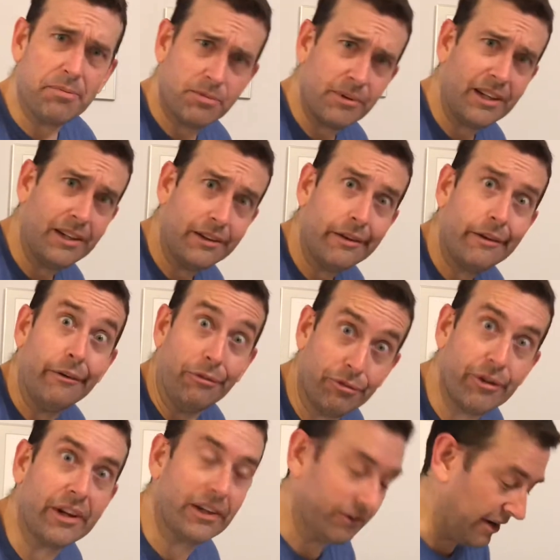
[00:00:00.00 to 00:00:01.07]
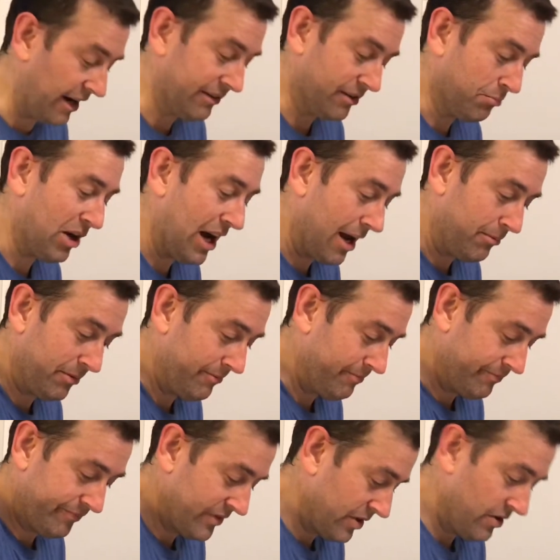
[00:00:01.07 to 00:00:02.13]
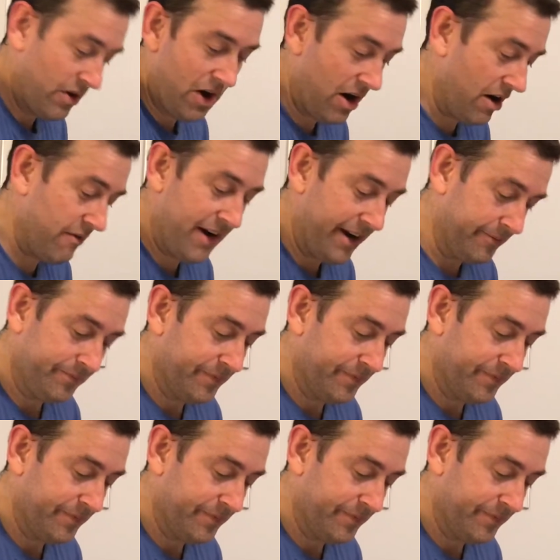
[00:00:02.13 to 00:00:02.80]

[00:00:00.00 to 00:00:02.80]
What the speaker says: me figure out the problem. All right,